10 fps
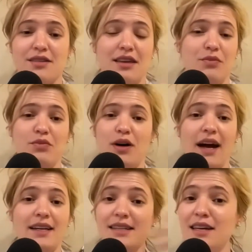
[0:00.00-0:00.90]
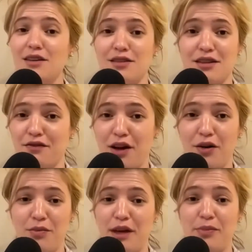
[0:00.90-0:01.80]
the ideas that flow
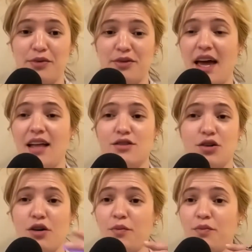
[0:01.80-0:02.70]
in people's heads are